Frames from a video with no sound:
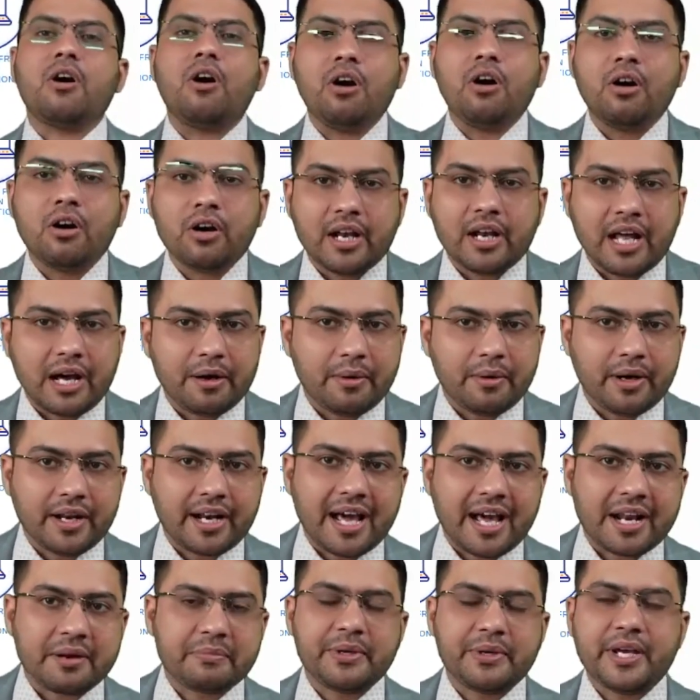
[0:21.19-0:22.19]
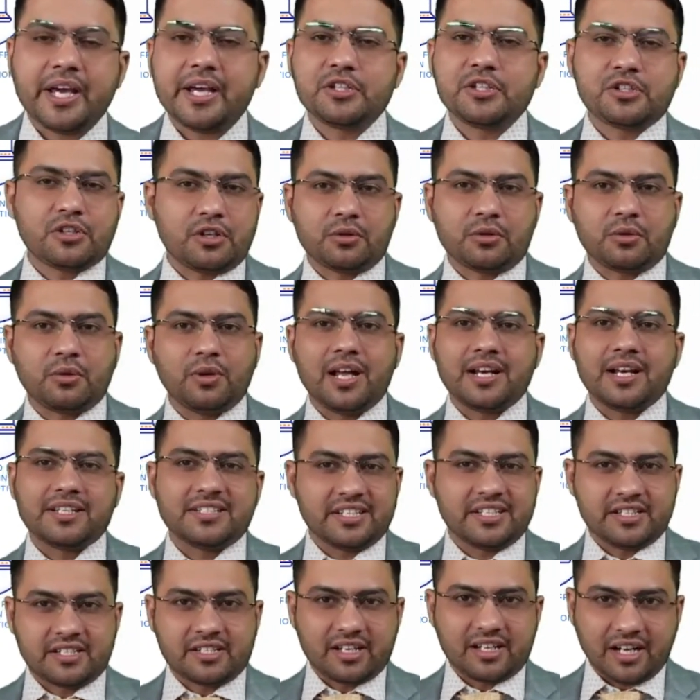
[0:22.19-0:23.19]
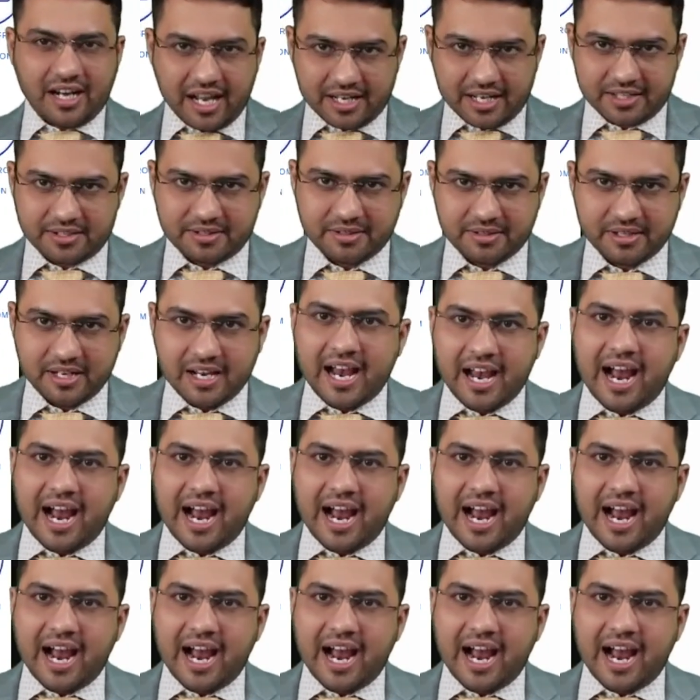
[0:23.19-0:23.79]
all our RBI circular gist class,